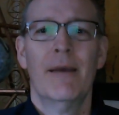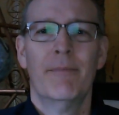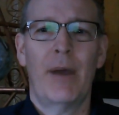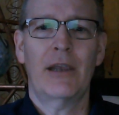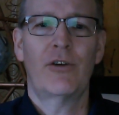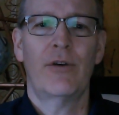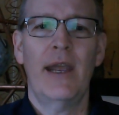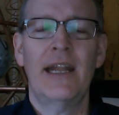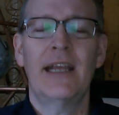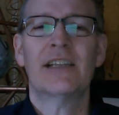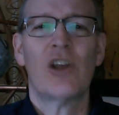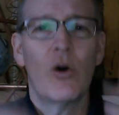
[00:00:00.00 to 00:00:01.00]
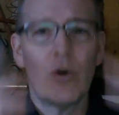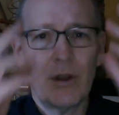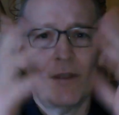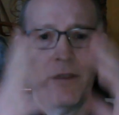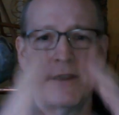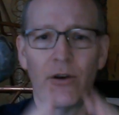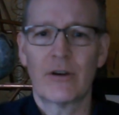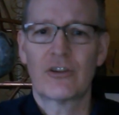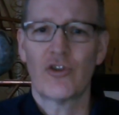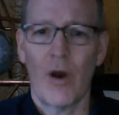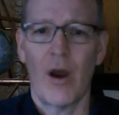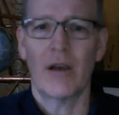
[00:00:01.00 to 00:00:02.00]
by creating its own etheric
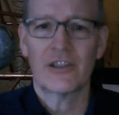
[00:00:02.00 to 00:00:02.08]
draw.